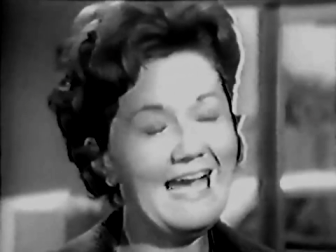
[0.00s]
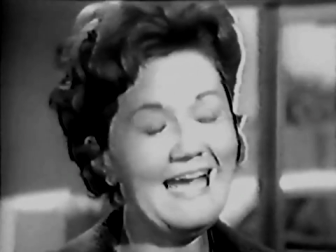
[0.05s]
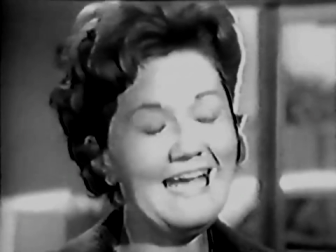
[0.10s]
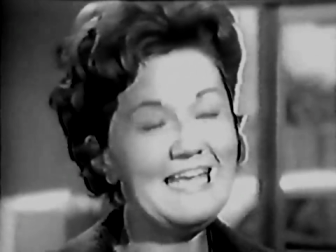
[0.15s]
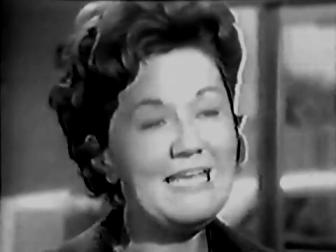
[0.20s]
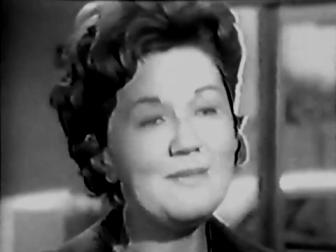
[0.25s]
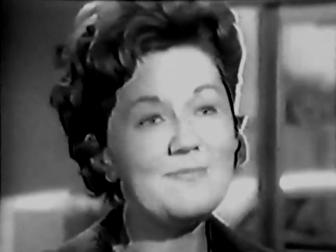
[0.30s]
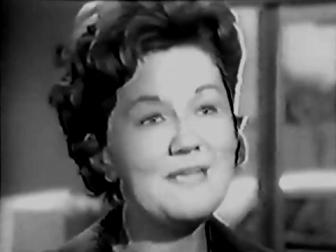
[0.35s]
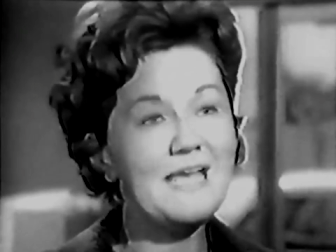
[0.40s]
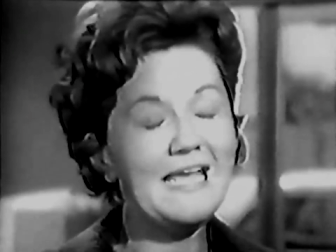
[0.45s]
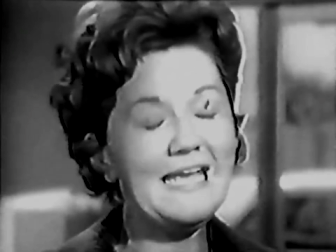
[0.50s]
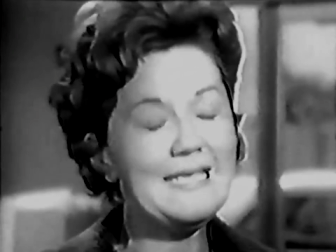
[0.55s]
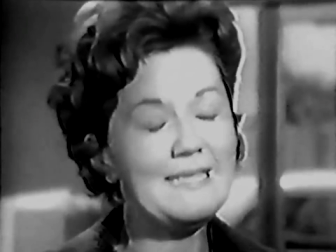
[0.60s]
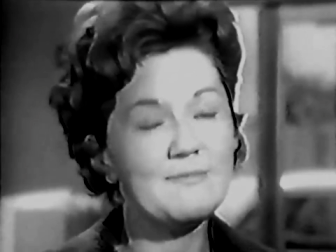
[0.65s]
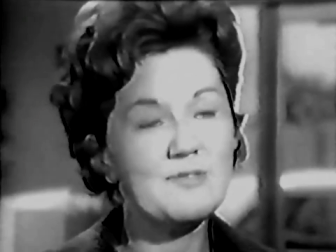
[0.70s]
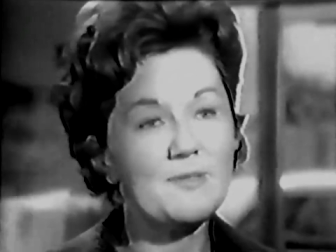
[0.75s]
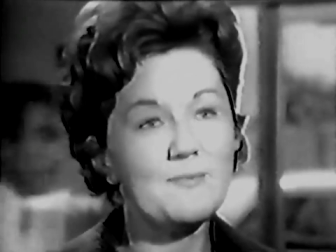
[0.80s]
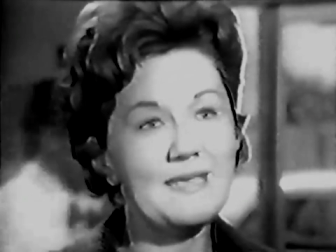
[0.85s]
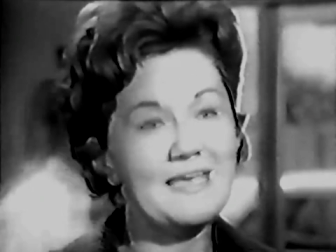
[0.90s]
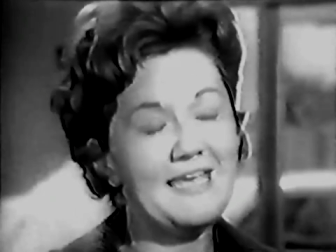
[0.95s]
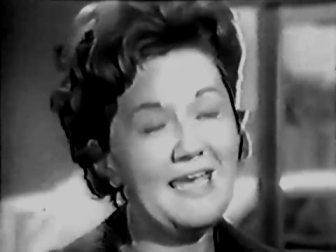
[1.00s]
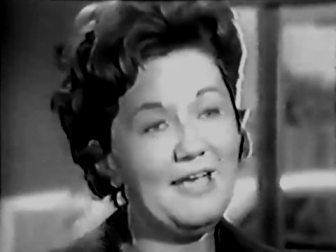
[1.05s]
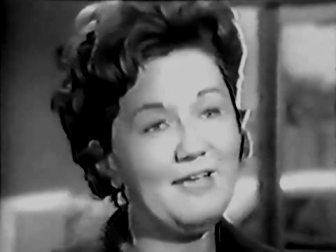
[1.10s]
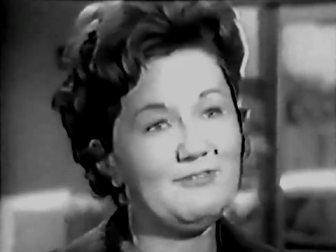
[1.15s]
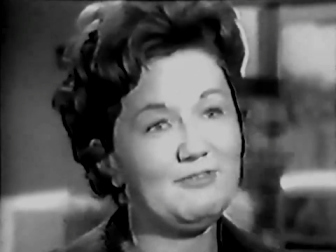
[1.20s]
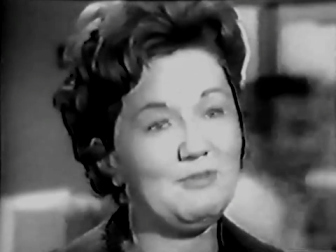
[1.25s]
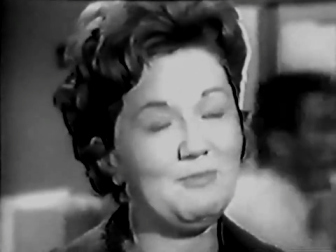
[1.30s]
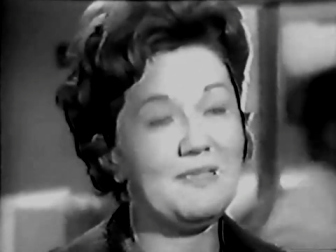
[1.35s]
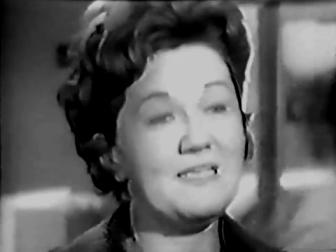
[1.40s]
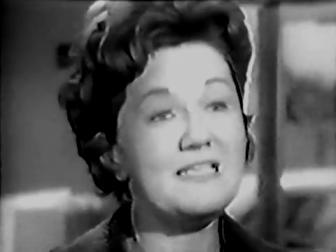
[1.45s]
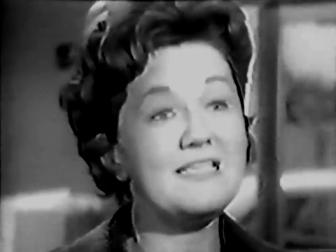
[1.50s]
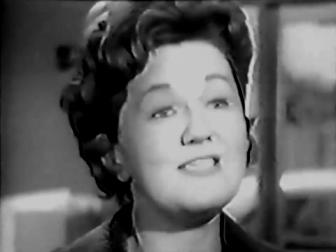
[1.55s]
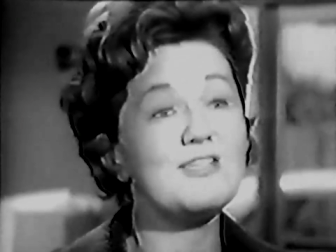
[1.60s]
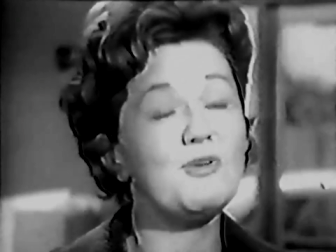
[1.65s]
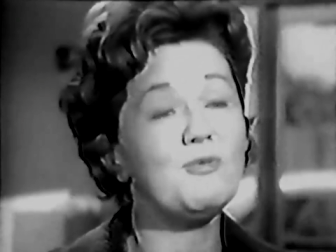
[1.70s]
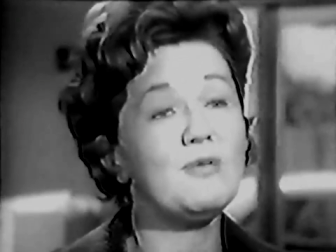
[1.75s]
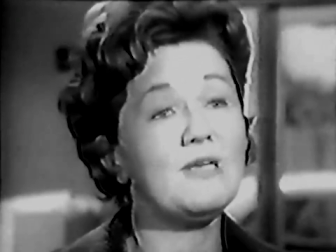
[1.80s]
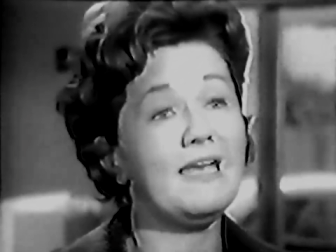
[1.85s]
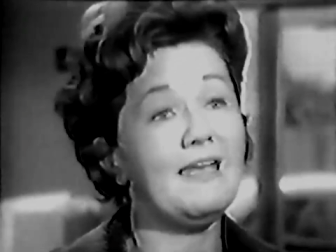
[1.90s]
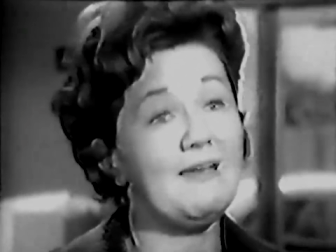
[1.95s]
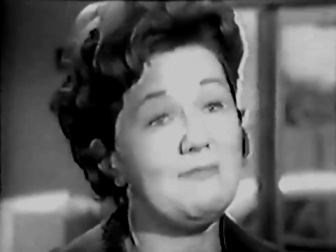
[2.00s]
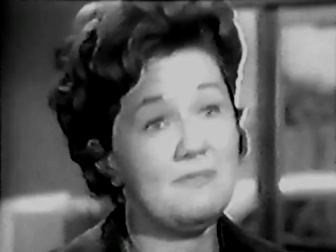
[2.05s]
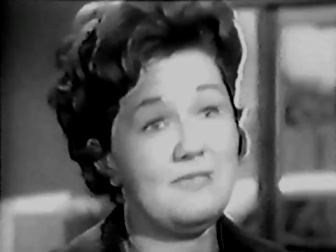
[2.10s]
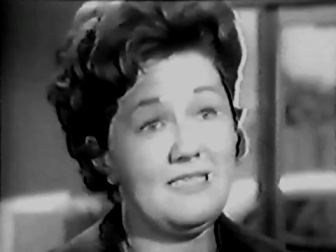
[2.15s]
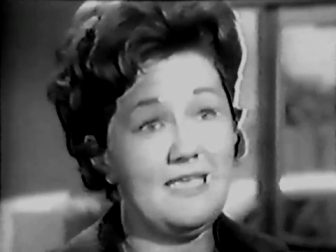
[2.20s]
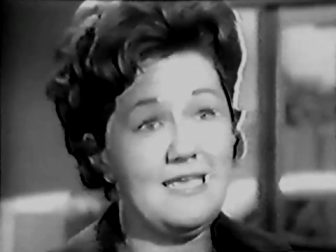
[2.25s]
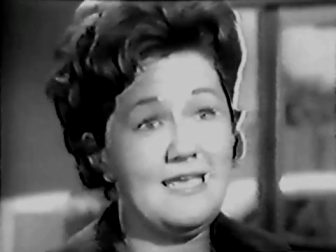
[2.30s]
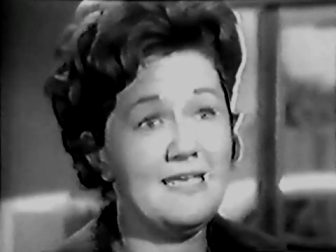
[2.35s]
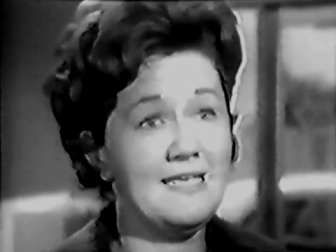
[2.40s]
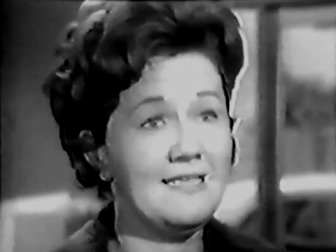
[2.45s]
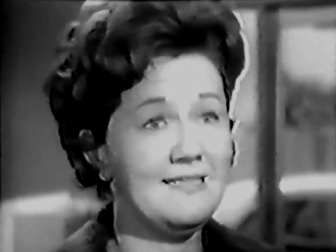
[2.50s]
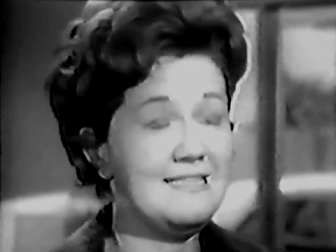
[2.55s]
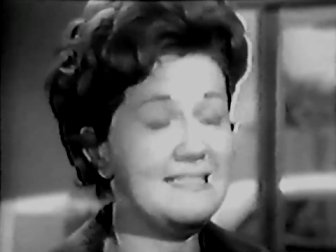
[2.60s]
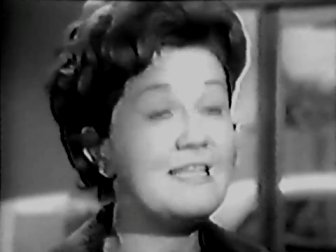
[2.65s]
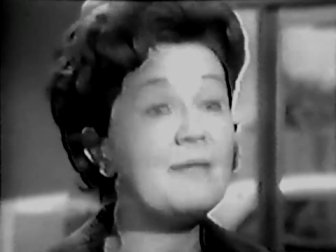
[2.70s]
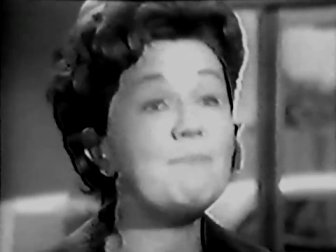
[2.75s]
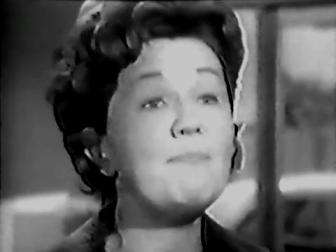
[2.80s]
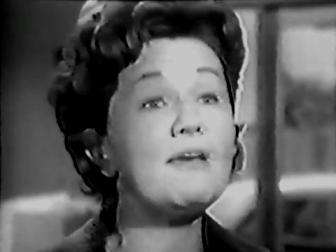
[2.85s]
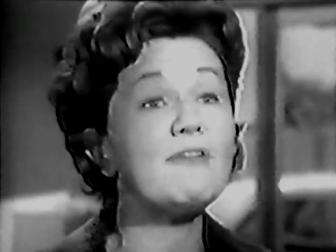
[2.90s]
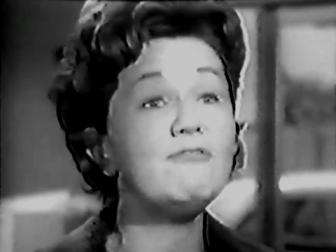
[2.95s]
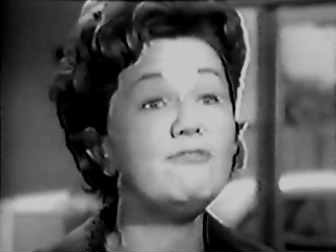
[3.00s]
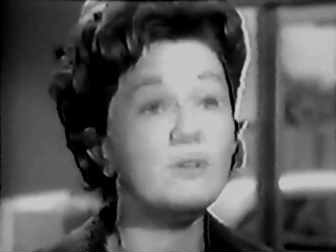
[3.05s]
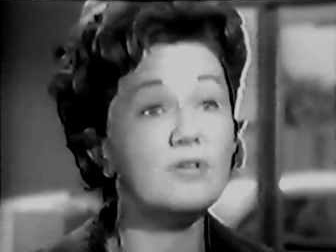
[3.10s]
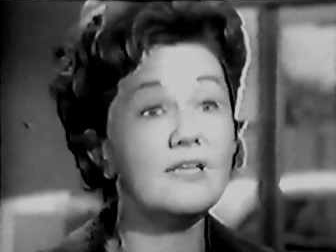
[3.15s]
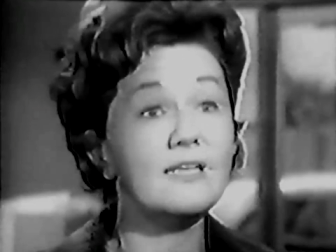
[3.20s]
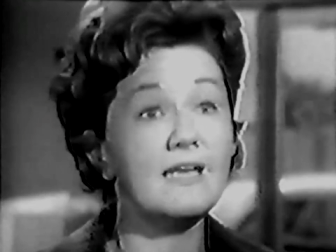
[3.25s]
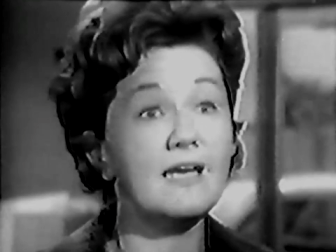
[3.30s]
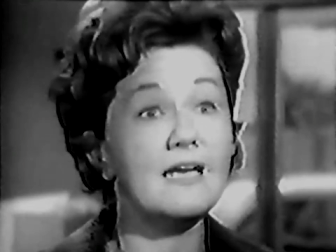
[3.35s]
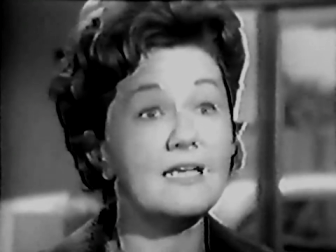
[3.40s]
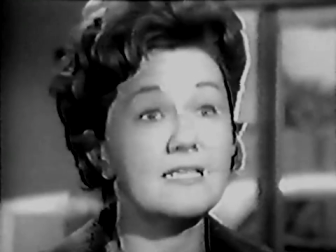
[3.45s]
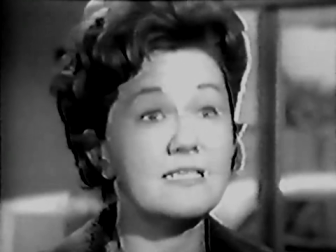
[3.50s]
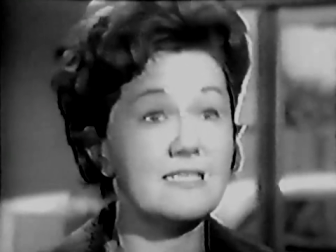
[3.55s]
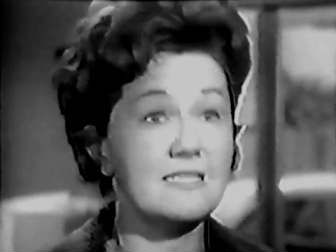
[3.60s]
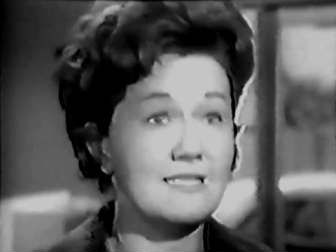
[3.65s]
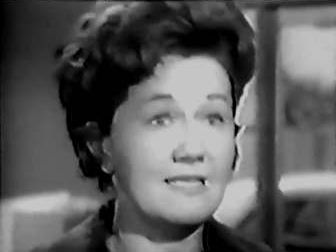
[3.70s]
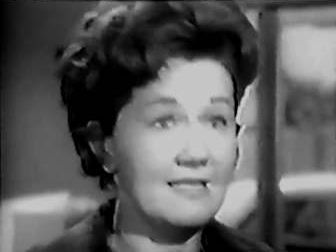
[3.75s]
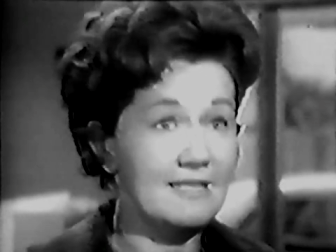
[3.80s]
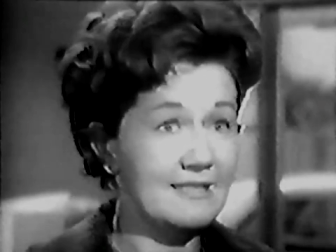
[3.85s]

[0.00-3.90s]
I keep telling him to be careful, but he's so clumsy. He's a big-footed ox.